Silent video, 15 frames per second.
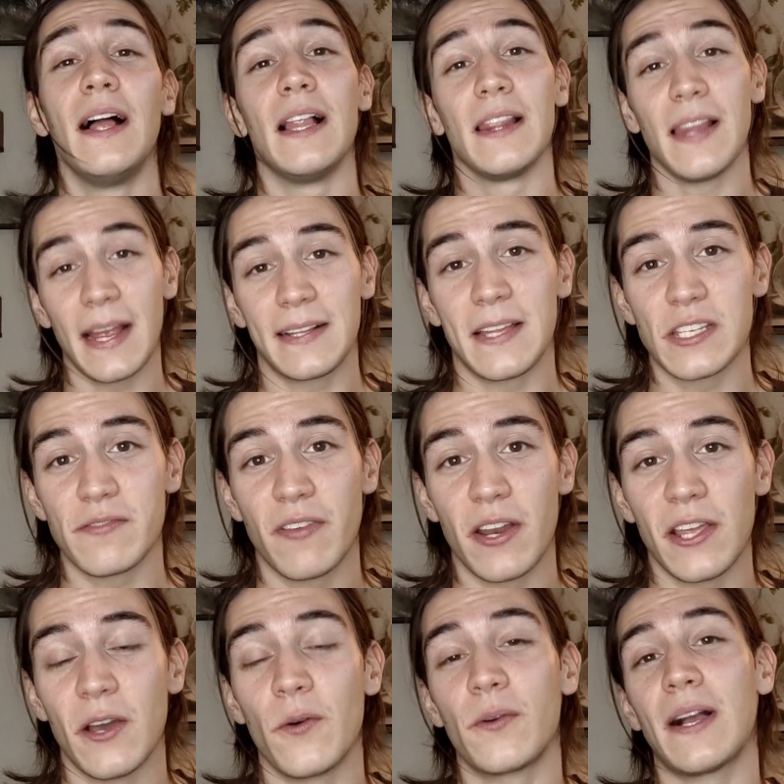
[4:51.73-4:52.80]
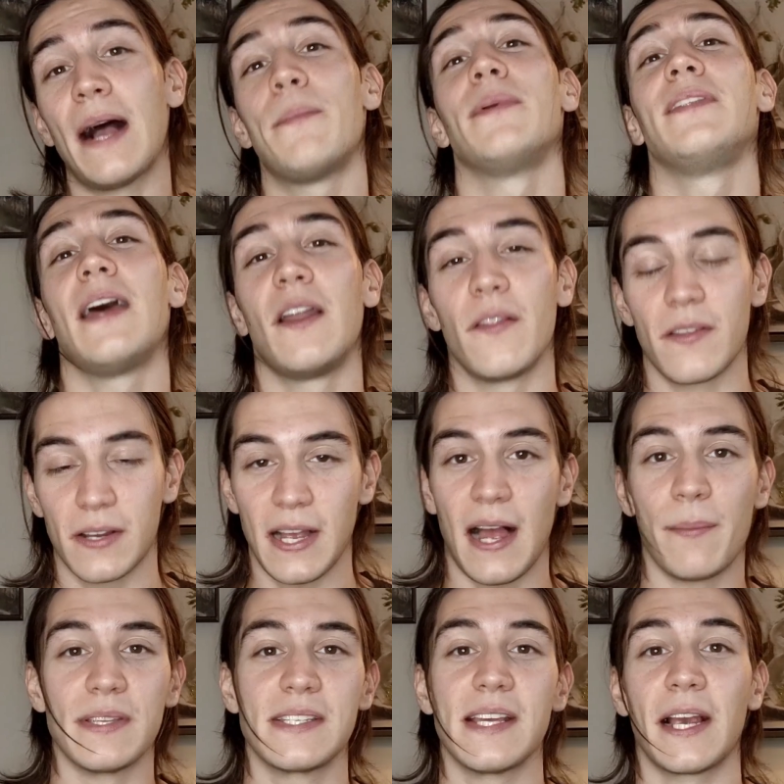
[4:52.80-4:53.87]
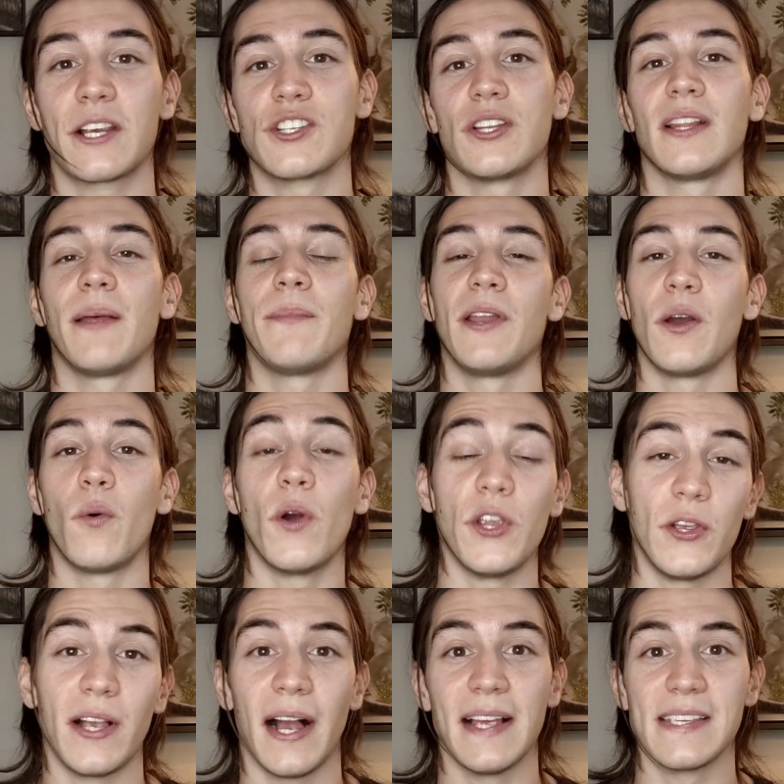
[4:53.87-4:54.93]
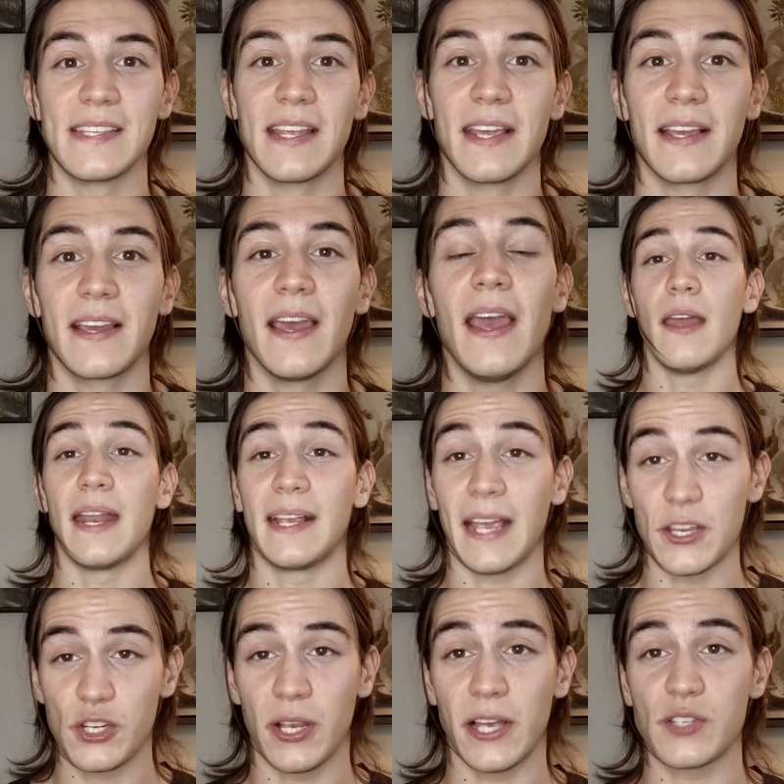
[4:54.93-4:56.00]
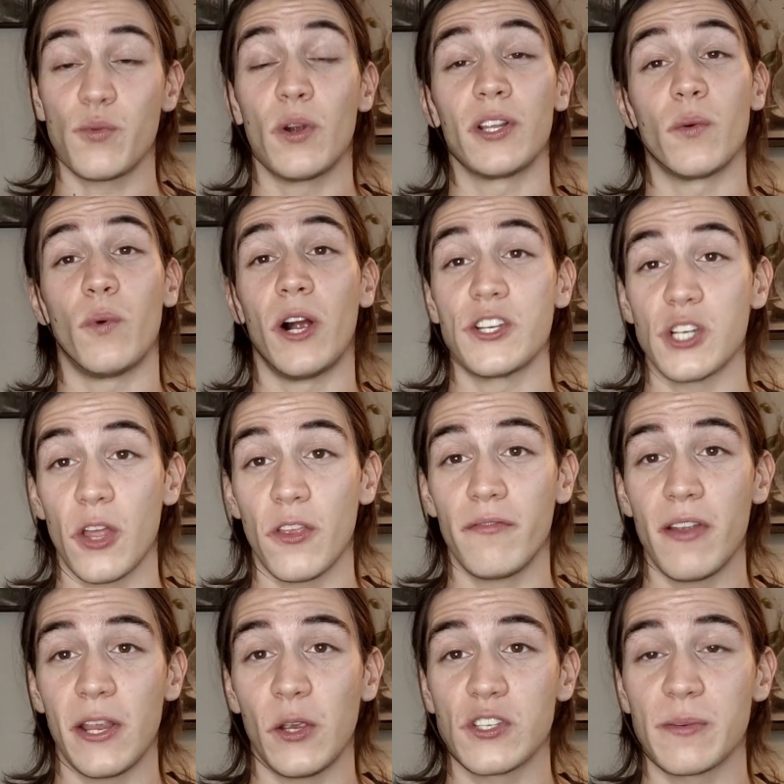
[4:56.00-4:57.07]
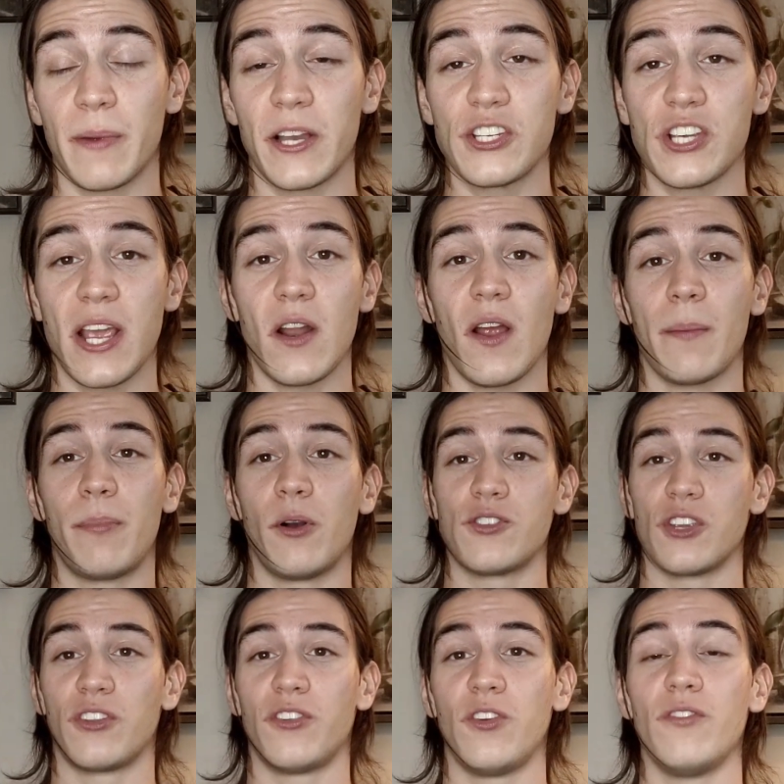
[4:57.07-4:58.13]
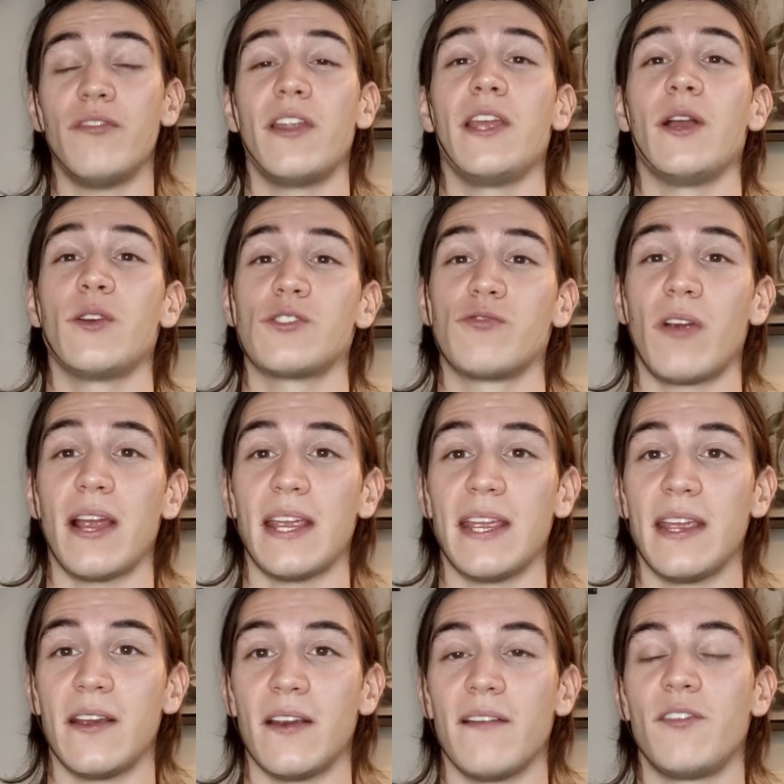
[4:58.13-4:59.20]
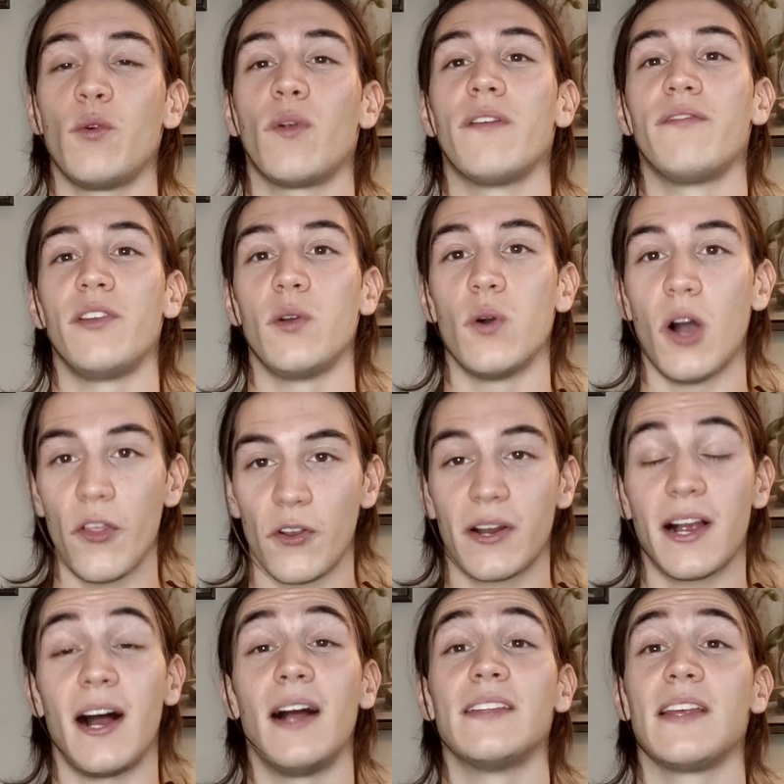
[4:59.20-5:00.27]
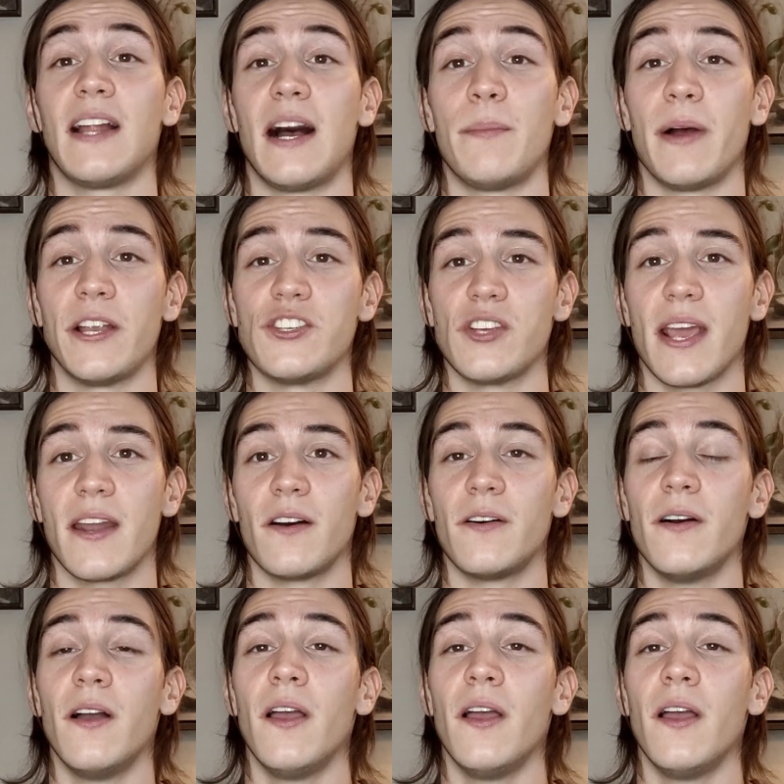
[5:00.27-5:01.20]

Like this video, comment down in the comment section, let me know what you guys think. And in case you guys want to watch other videos on my channel, I posted 2 videos right here if you want to view other content on my channel.